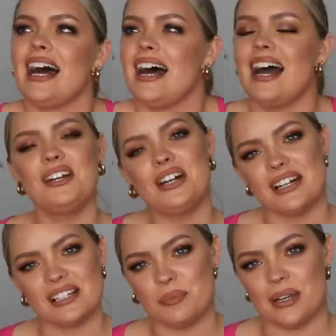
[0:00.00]
I don't know
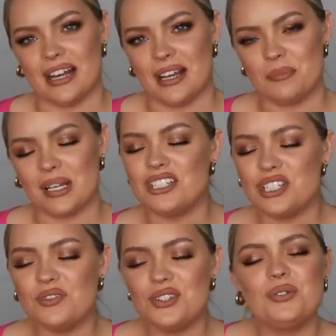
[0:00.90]
how to explain it, but it
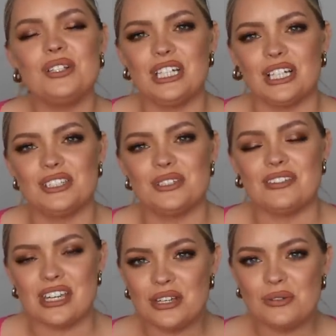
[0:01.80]
just feels really good. So
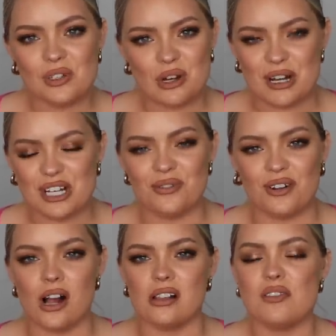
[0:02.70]
thank you so much
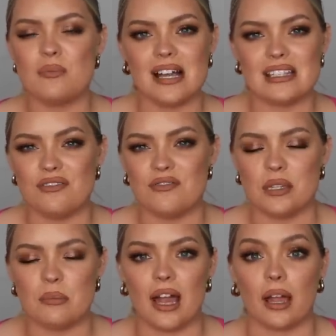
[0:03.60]
for all of the positive
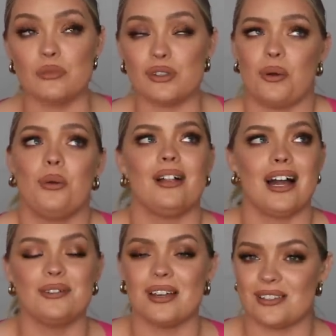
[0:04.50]
feedback. I'm so
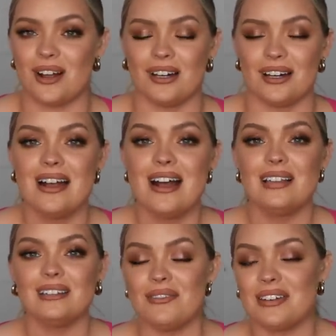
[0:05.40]
glad you guys are
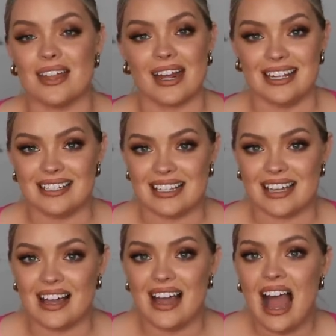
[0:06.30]
loving that
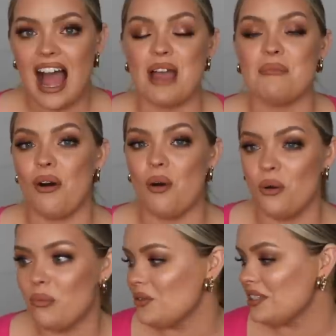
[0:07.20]
idea. I'm
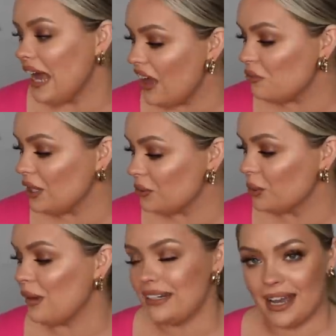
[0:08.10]
almost halfway
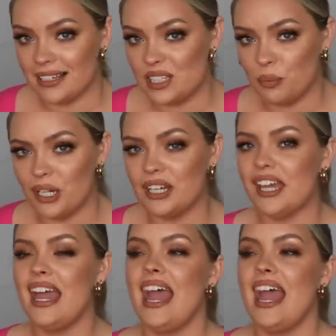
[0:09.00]
through my next book